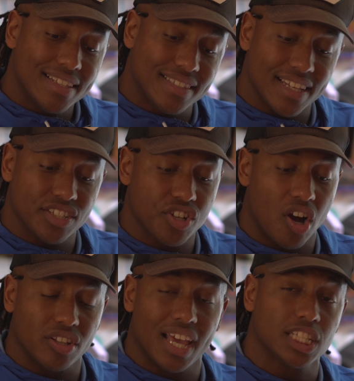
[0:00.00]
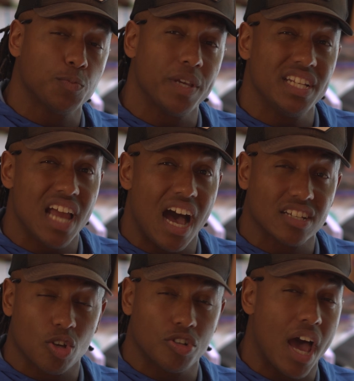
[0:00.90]
cinch on like speed
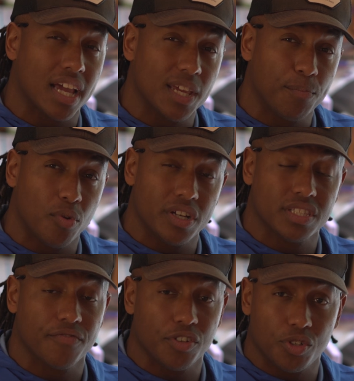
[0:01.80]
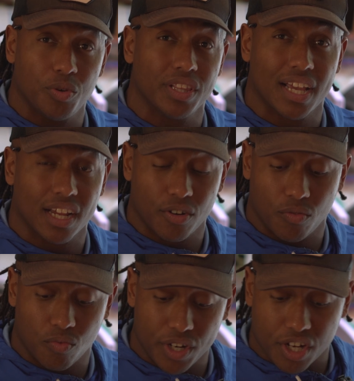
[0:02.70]
knocks on knocking points if you're doing like a
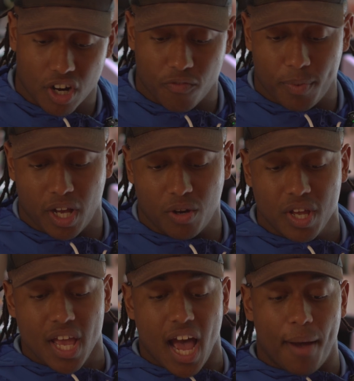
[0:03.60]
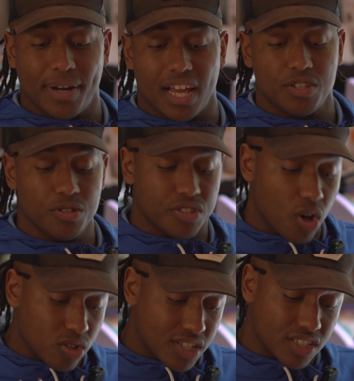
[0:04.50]
recurve bow. And I use
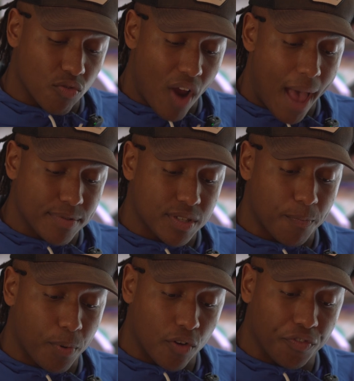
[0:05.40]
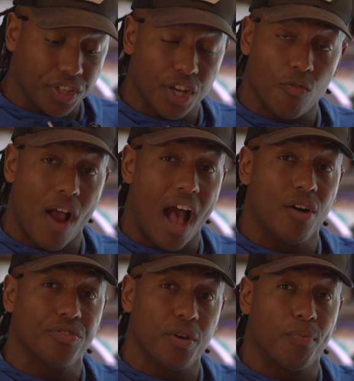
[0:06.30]
those because it wraps perfectly
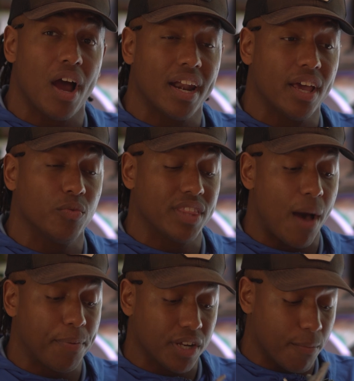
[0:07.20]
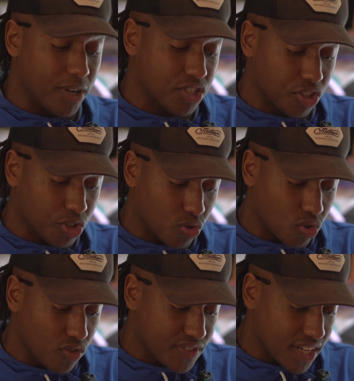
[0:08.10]
around the broadhead without putting a bunch of little
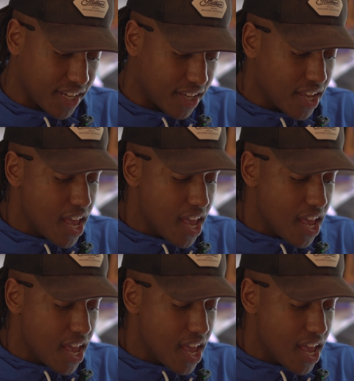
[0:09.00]
grooves in it.